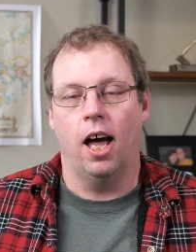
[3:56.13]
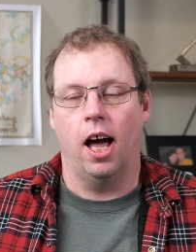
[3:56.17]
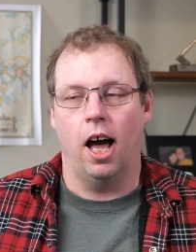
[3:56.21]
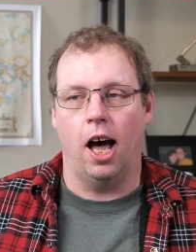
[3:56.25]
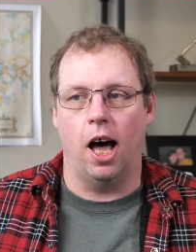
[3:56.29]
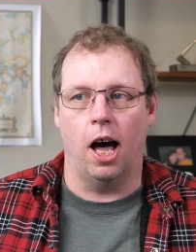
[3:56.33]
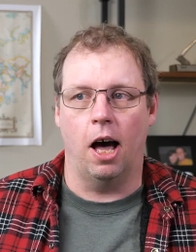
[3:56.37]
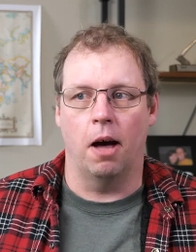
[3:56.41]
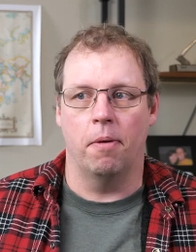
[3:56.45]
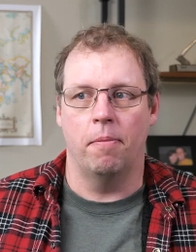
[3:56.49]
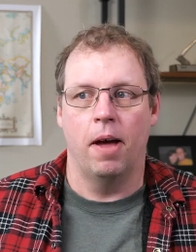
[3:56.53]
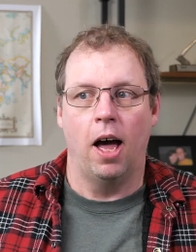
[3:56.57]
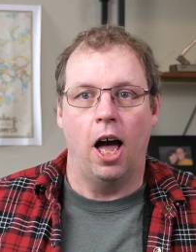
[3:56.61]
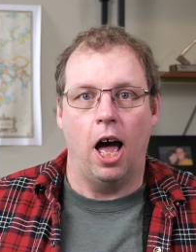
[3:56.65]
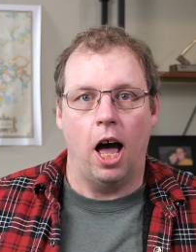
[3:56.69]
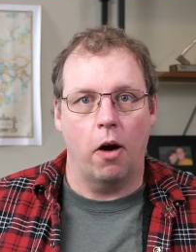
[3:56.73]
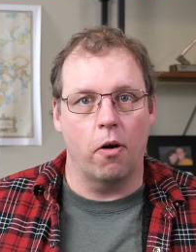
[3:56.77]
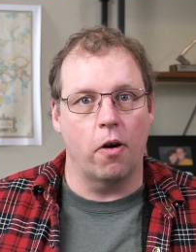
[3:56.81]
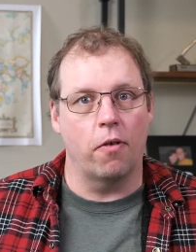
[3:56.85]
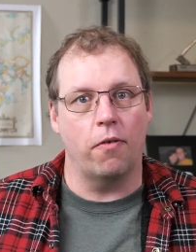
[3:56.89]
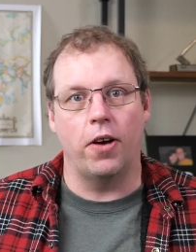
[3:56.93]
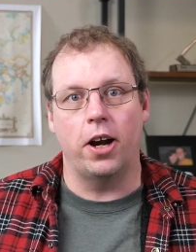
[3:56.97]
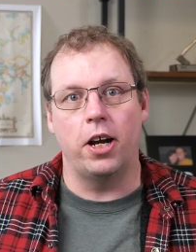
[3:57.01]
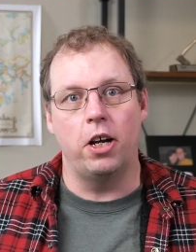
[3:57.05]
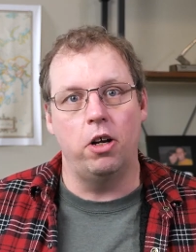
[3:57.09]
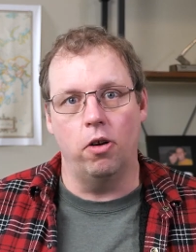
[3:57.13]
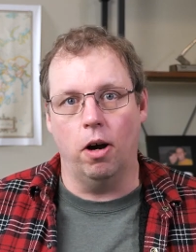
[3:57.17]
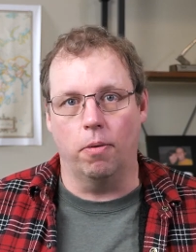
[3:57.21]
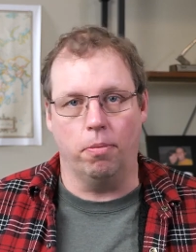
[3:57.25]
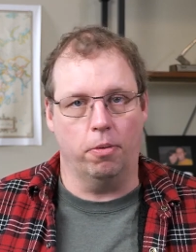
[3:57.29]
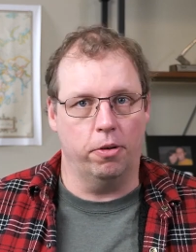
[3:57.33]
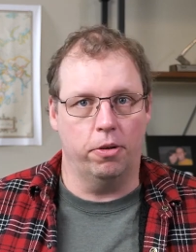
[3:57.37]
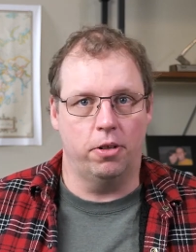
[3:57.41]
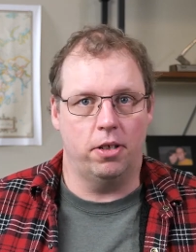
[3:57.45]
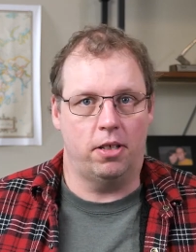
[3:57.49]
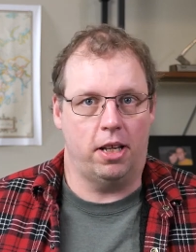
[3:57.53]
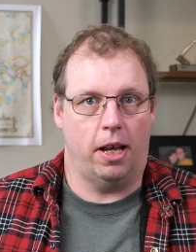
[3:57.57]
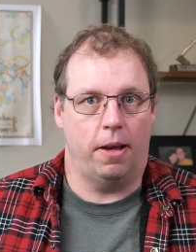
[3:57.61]
However, I do
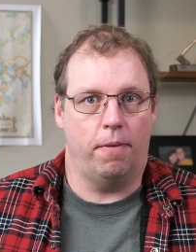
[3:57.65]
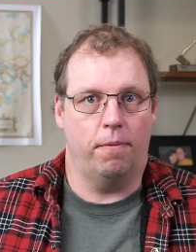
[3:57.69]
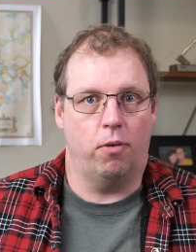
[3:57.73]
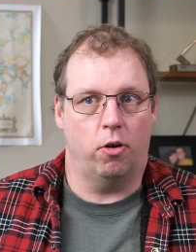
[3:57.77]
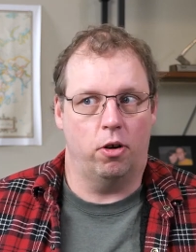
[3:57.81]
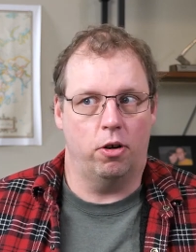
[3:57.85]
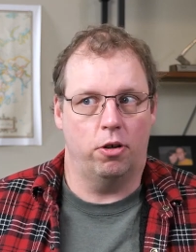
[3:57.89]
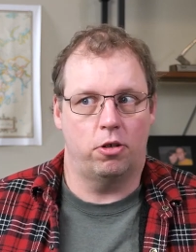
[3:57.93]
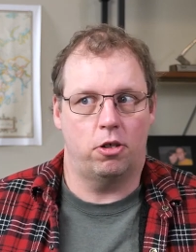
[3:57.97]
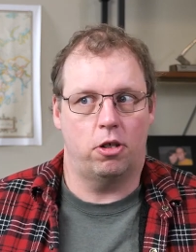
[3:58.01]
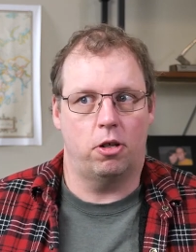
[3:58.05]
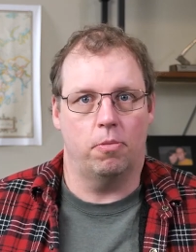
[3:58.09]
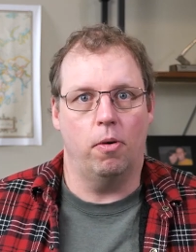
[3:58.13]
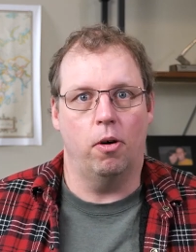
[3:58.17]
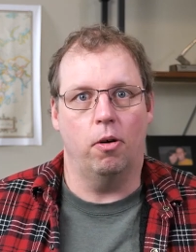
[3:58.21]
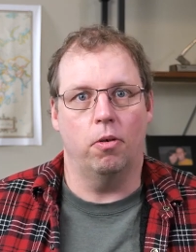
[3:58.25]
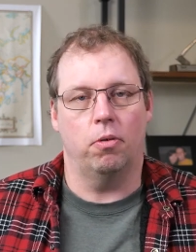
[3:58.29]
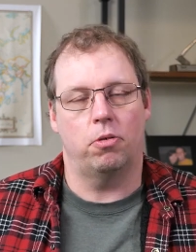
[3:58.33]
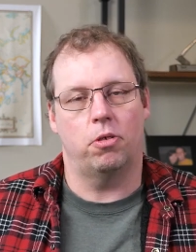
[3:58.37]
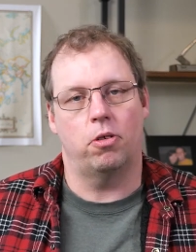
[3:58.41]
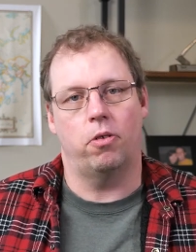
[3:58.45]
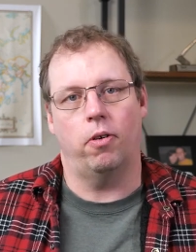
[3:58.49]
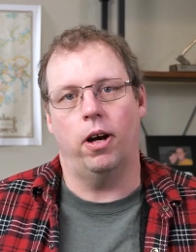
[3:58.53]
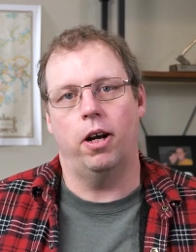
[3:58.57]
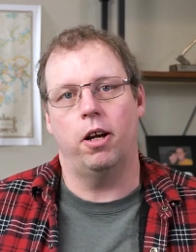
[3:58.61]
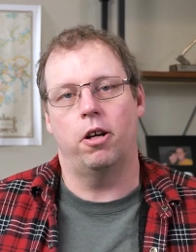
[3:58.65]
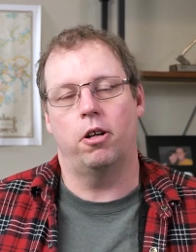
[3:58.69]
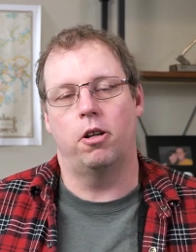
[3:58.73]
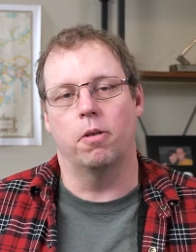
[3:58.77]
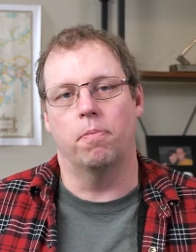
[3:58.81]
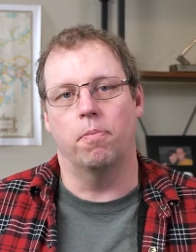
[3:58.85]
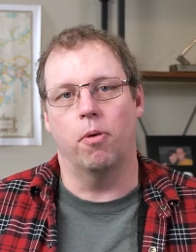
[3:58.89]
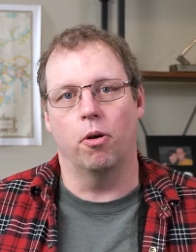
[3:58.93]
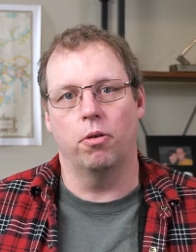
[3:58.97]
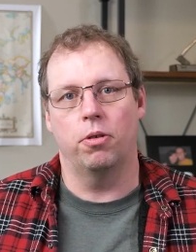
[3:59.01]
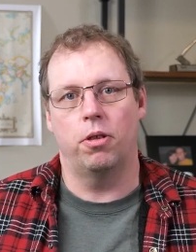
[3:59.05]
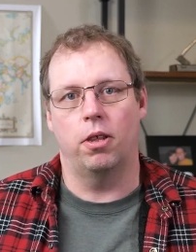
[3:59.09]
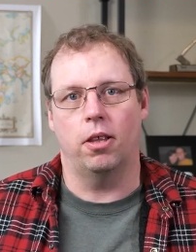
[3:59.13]
upload the same photos to most, right? To
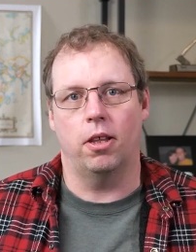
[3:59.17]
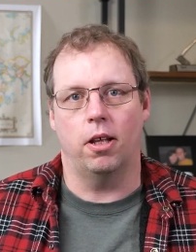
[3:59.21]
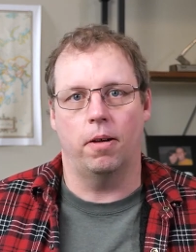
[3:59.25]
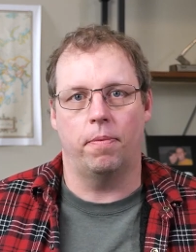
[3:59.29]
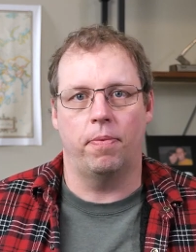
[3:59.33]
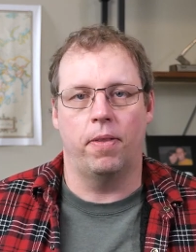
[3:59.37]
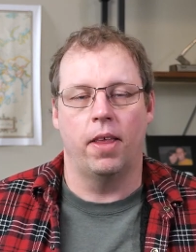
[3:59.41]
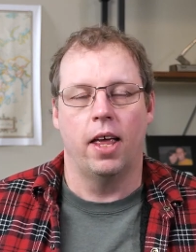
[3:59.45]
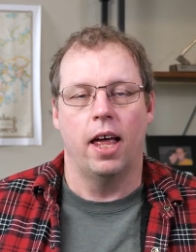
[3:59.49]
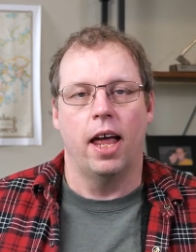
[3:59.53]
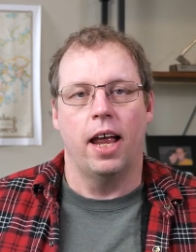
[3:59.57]
both of them.